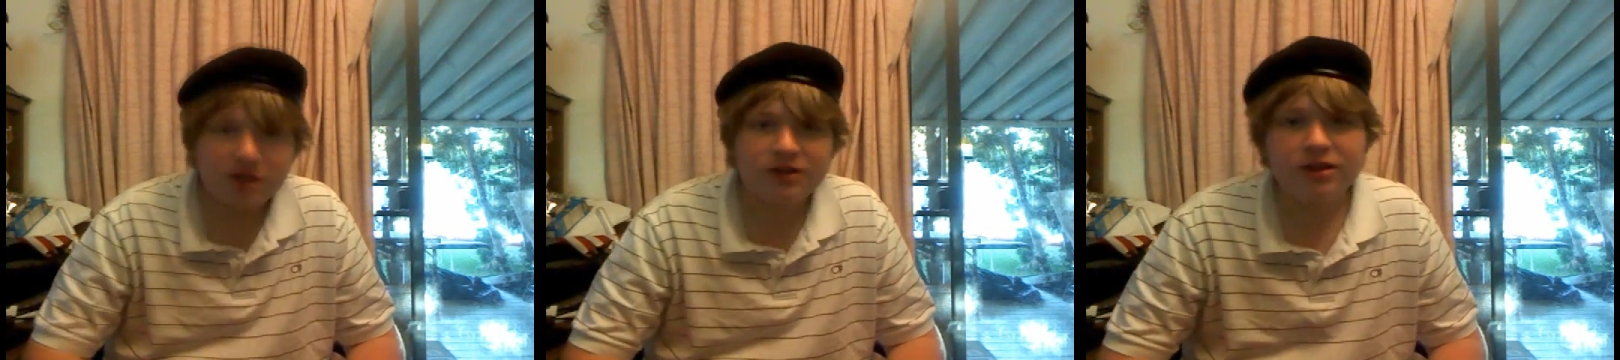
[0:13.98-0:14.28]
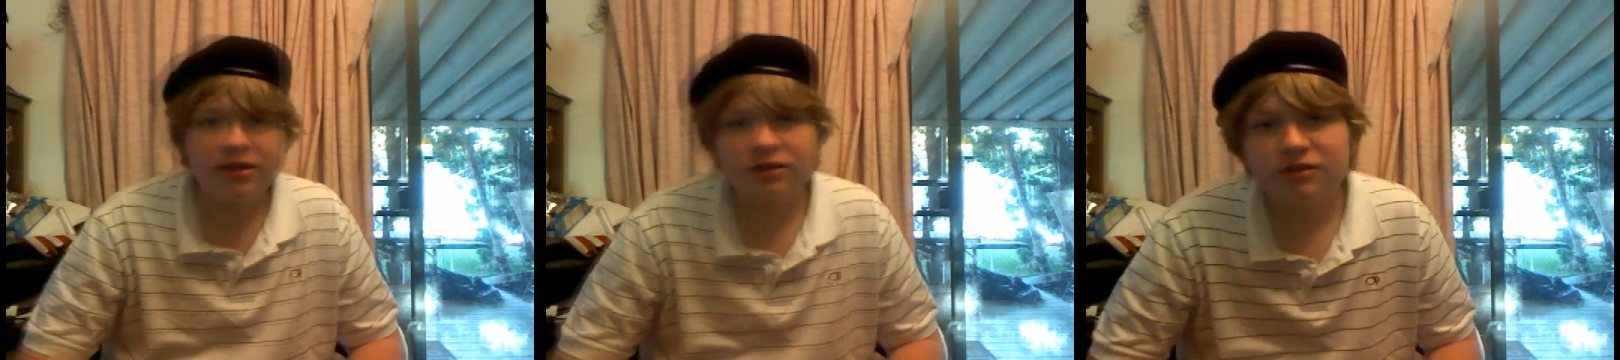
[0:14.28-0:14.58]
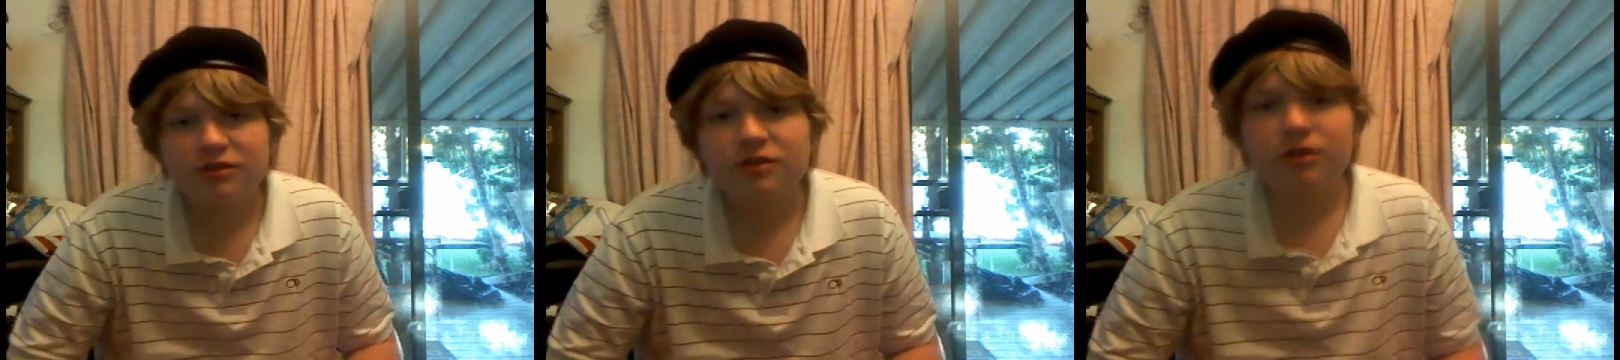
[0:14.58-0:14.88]
on
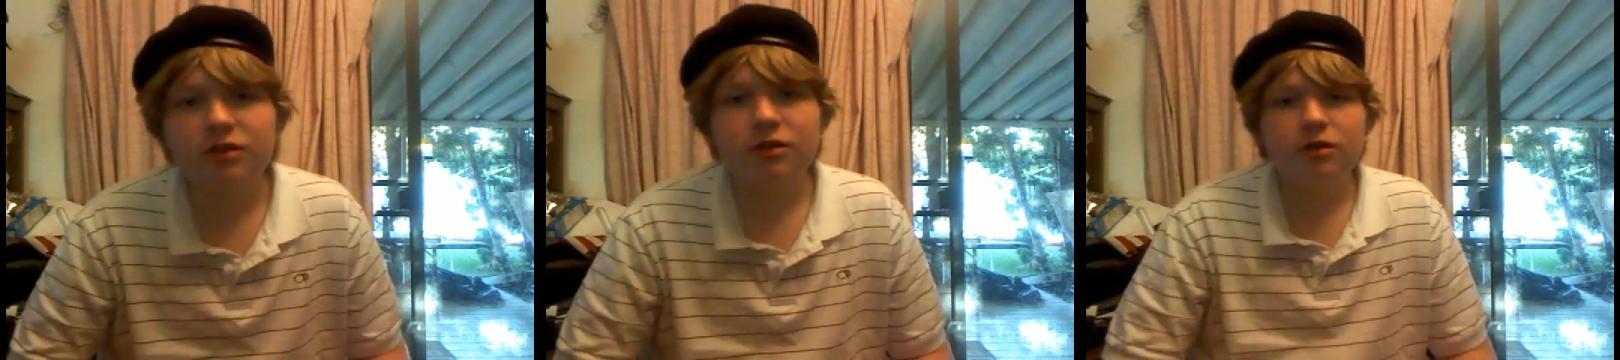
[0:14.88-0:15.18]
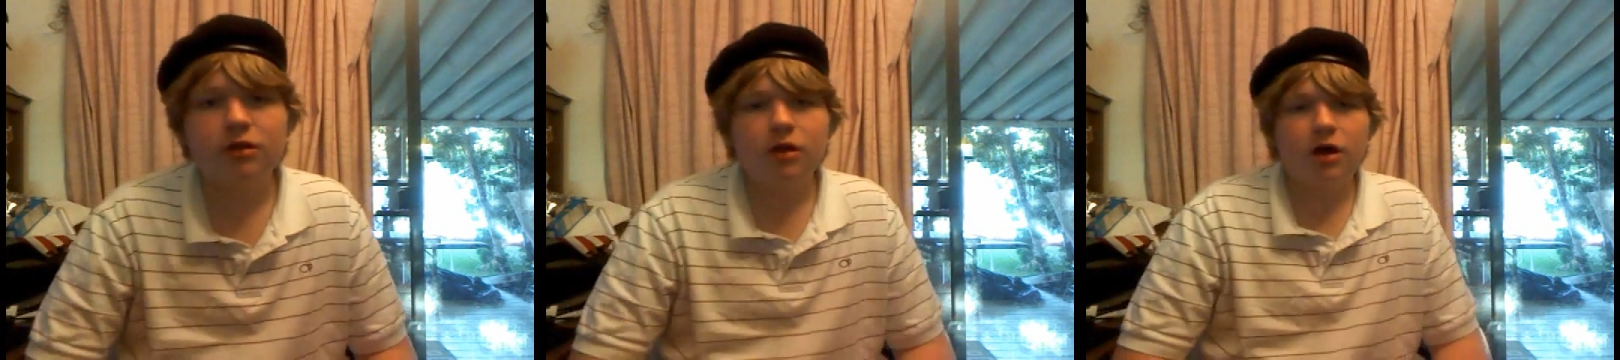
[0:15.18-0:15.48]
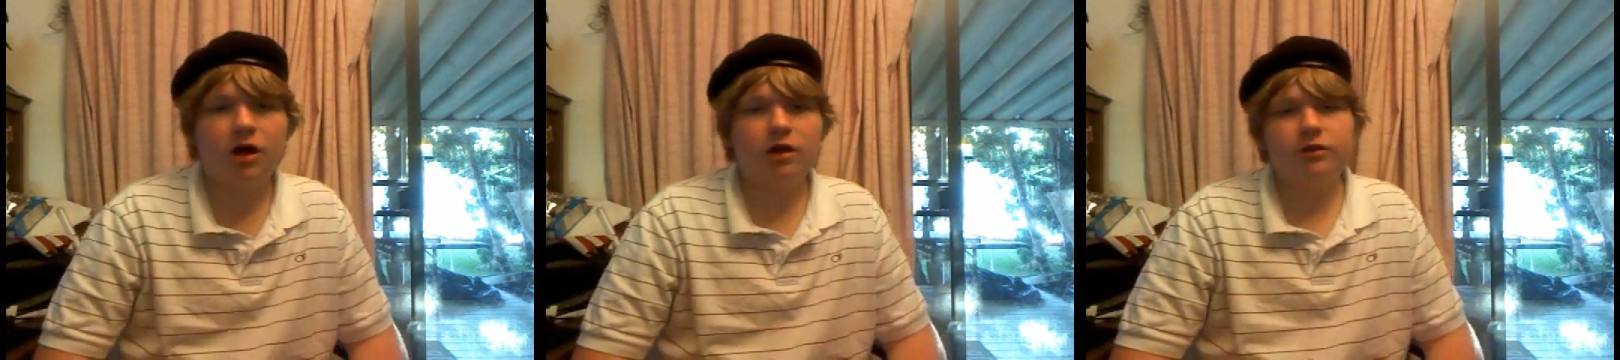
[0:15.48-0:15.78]
this
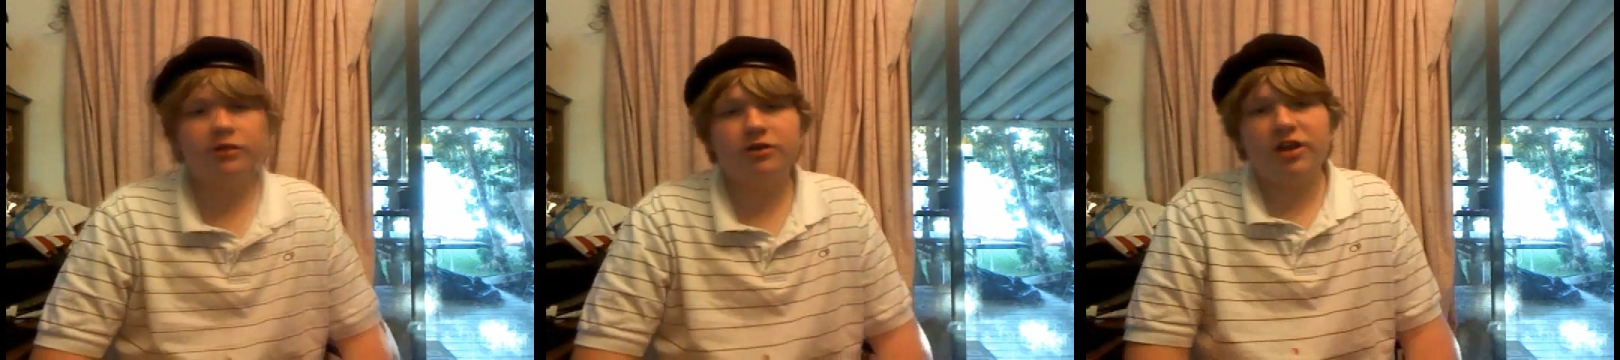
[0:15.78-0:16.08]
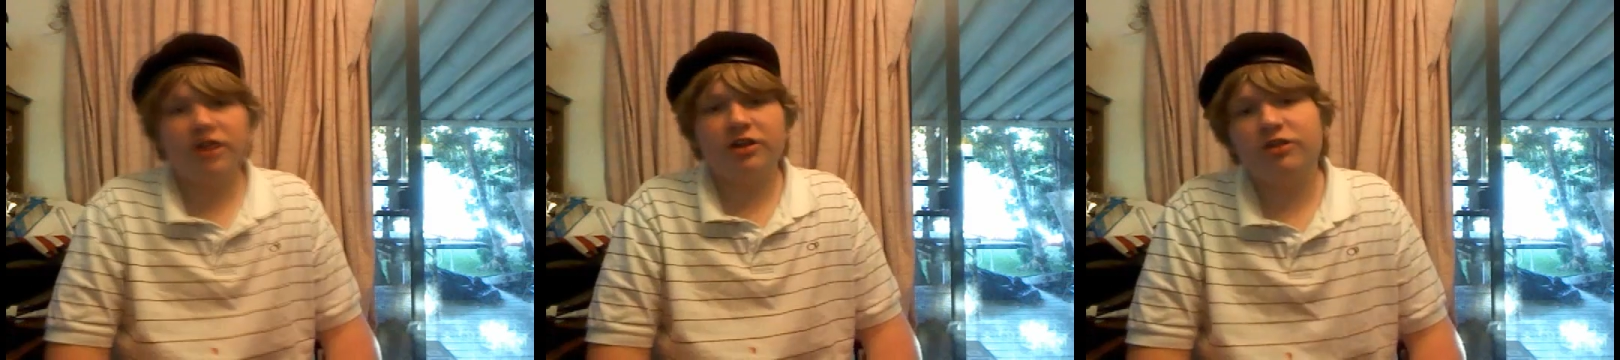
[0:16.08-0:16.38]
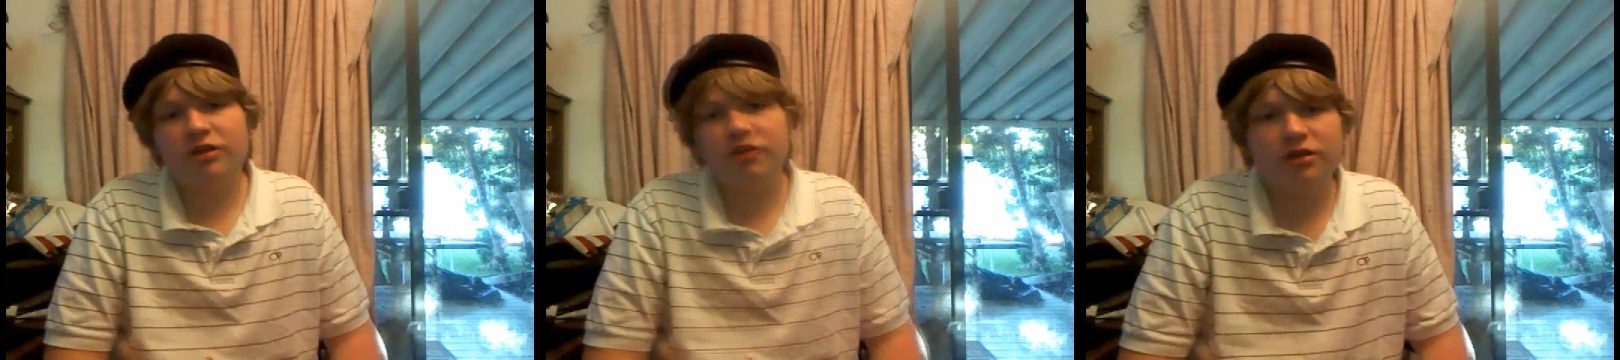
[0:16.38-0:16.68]
on the
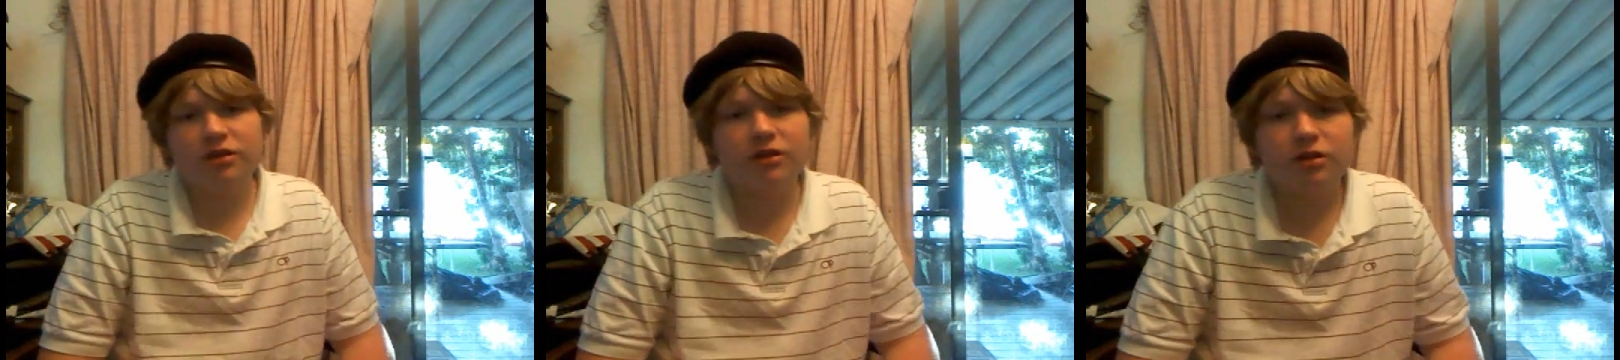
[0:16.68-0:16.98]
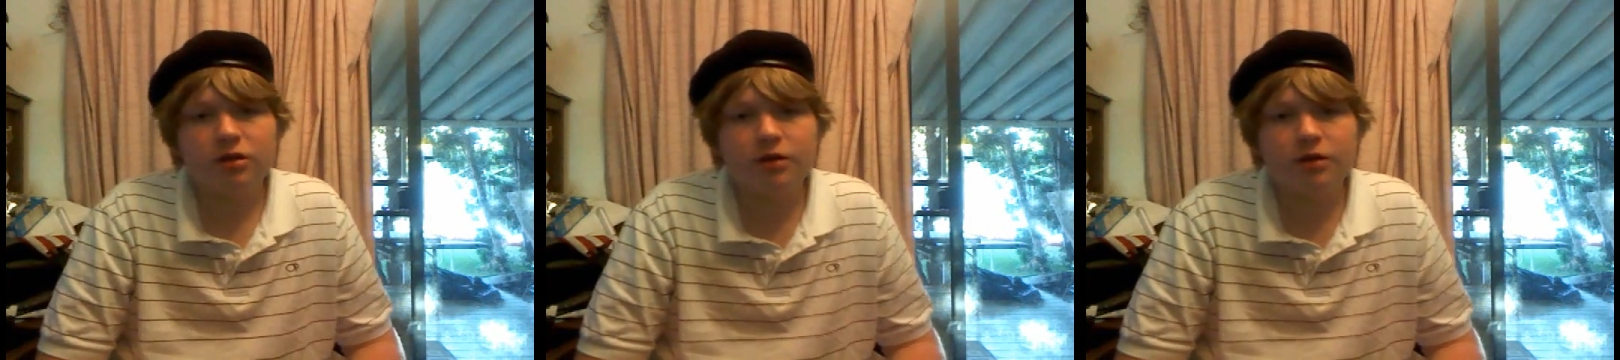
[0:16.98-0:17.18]
JG